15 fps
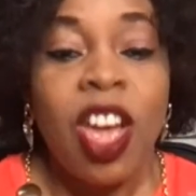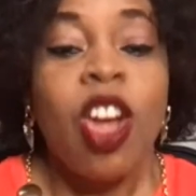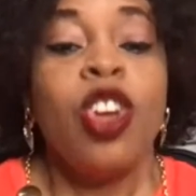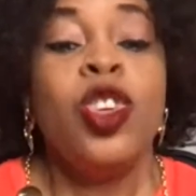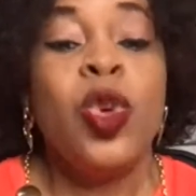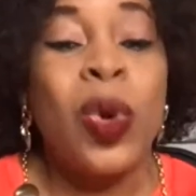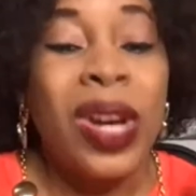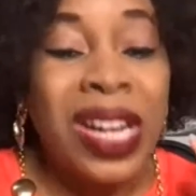
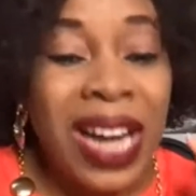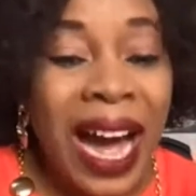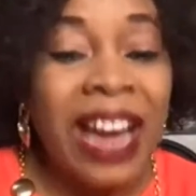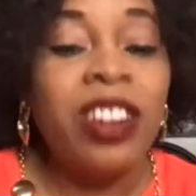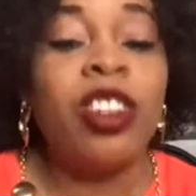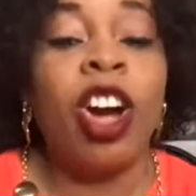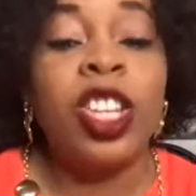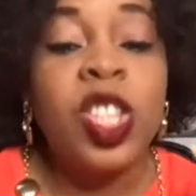You
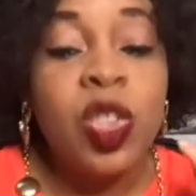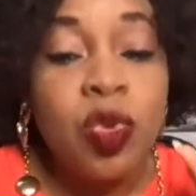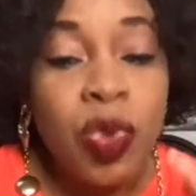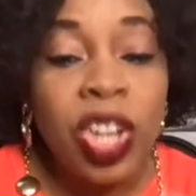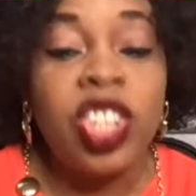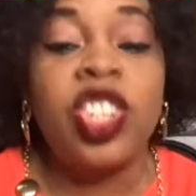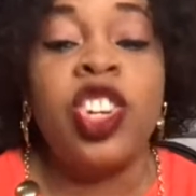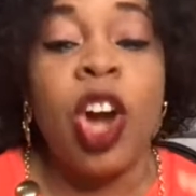cannot
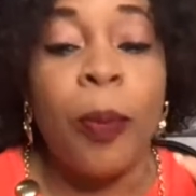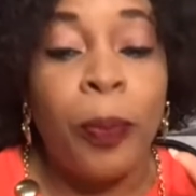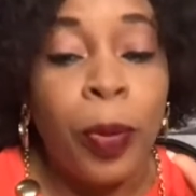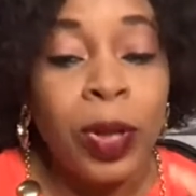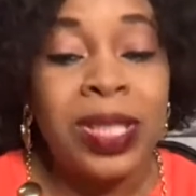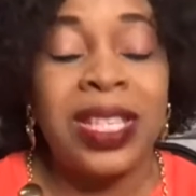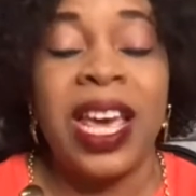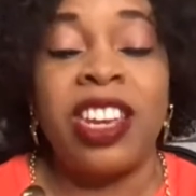reach your
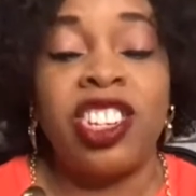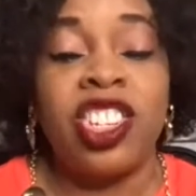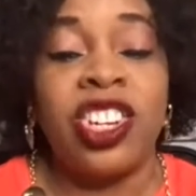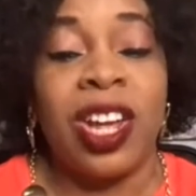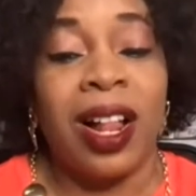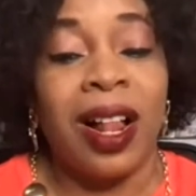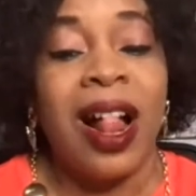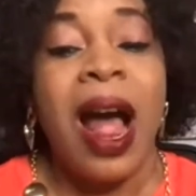
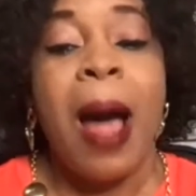potential